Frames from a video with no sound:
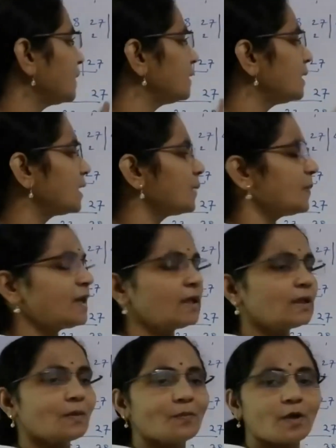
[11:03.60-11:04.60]
with the
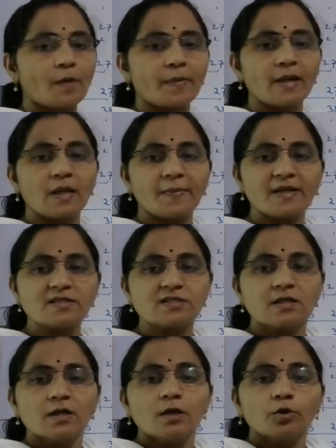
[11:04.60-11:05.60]
remaining number of
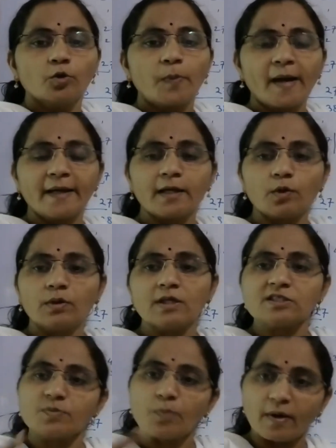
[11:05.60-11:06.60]
elements to find out
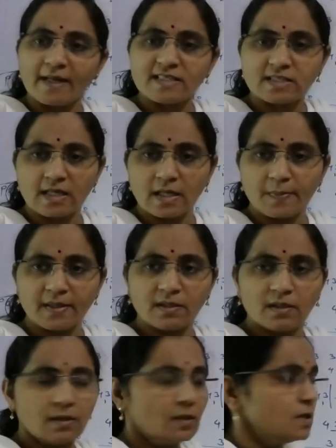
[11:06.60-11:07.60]
the smallest
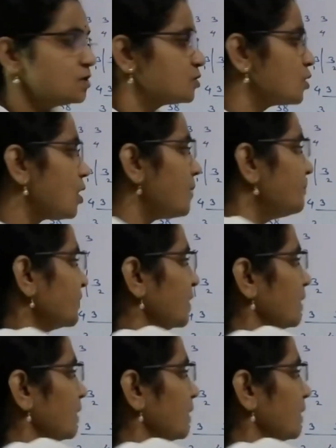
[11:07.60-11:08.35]
element. So